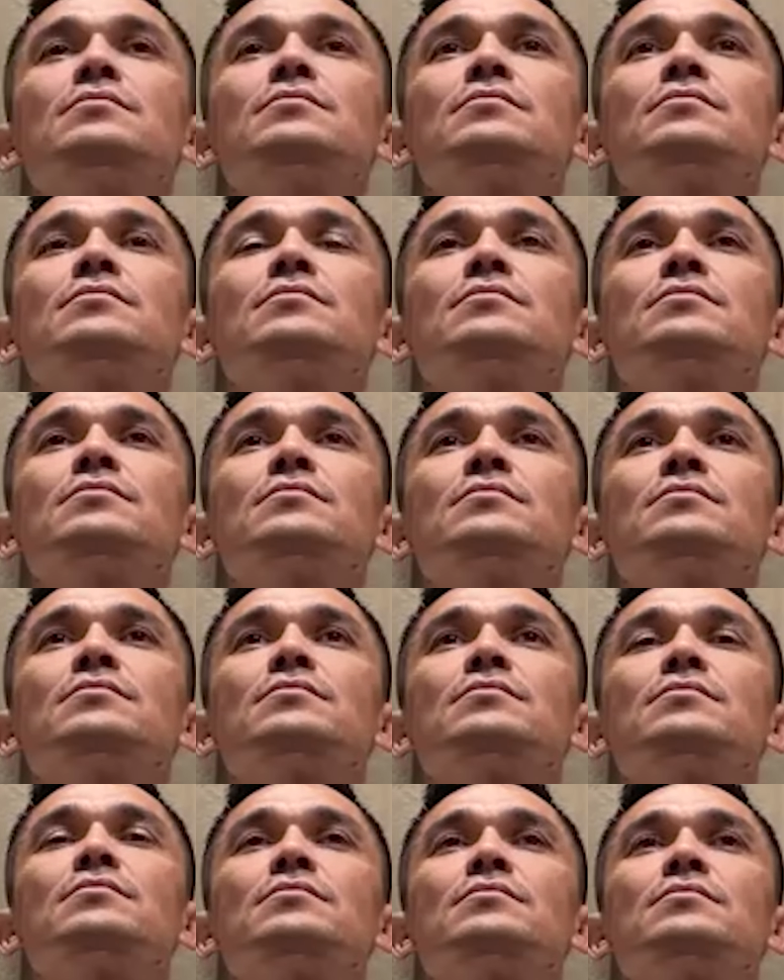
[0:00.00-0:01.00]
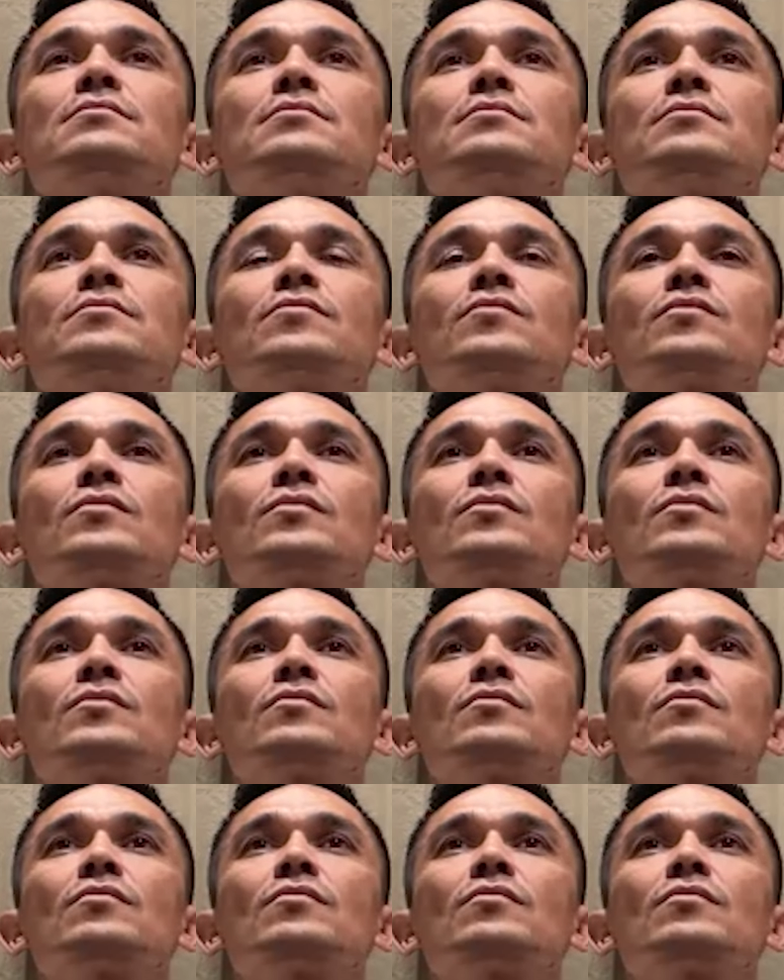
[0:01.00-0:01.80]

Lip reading: Nothing is said.